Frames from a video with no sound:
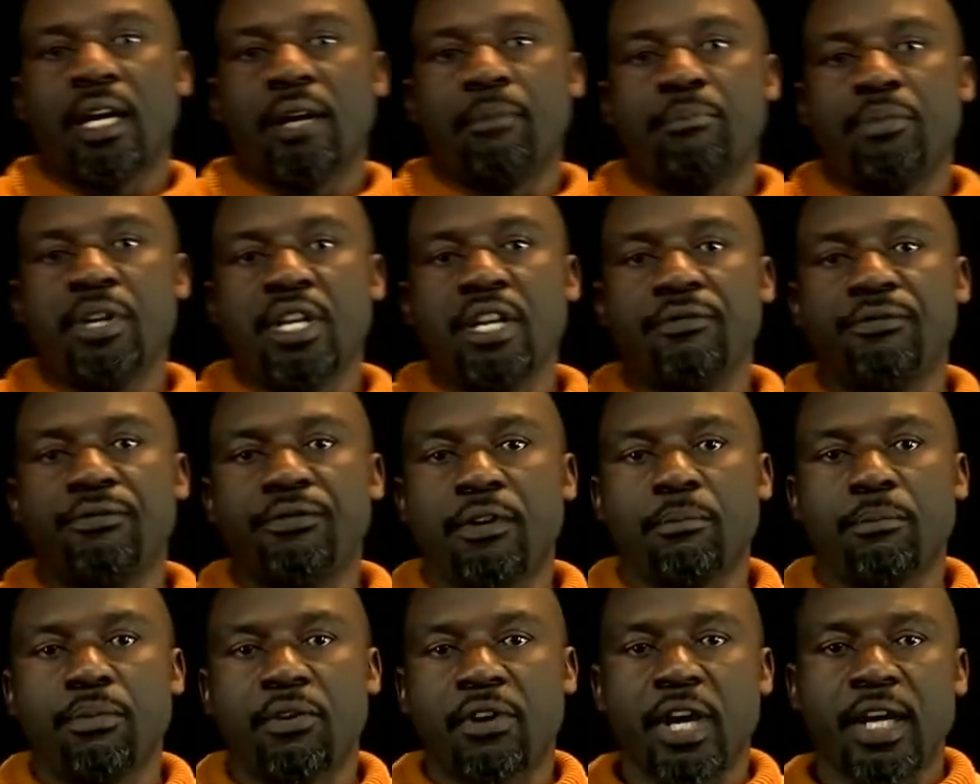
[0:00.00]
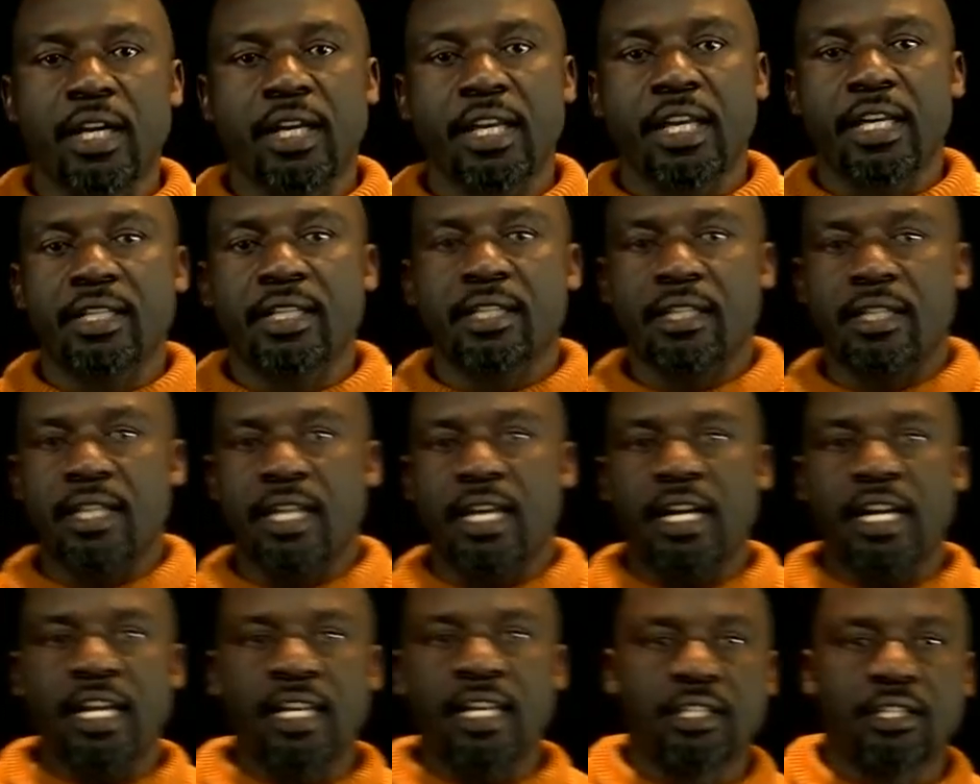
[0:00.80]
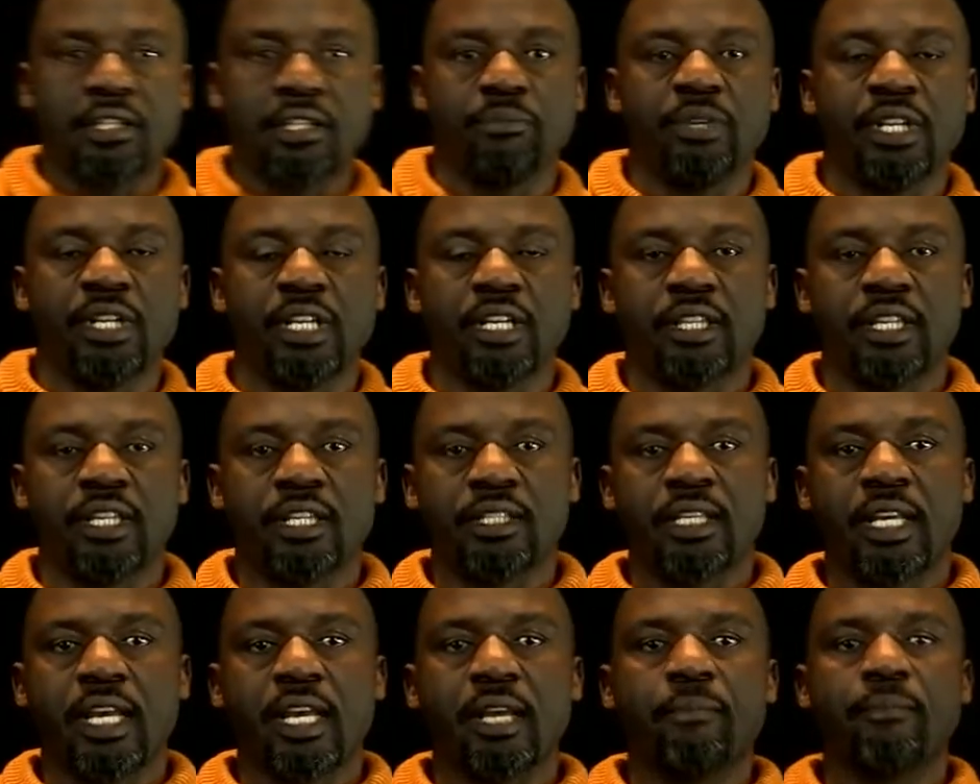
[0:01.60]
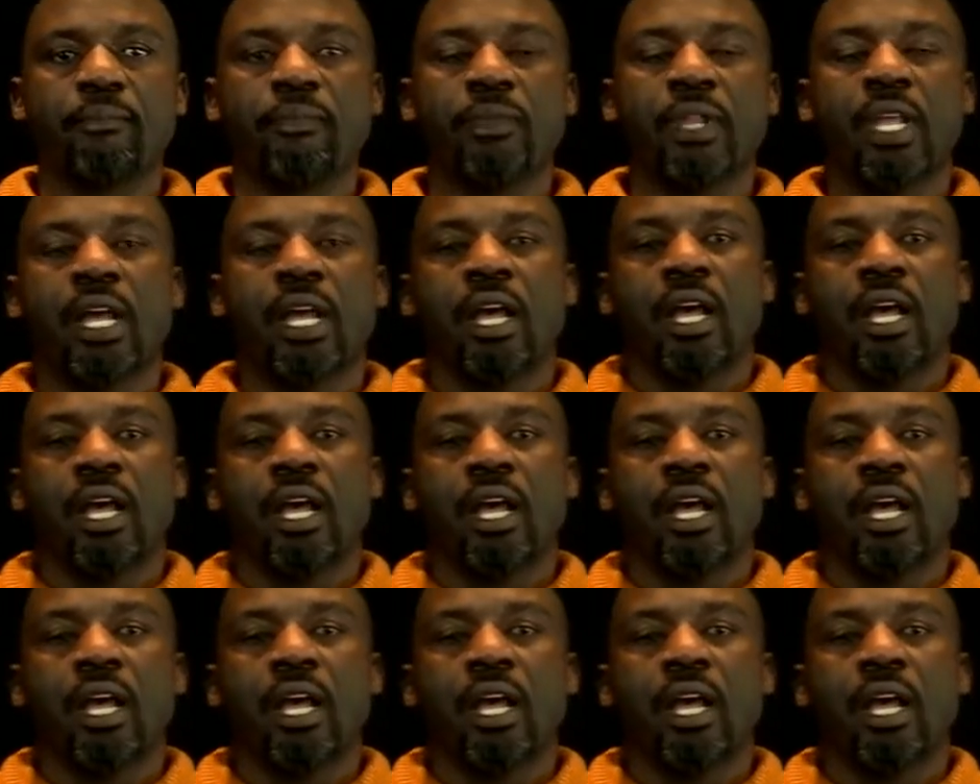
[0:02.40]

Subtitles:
B for brackets, the rest meaning the same.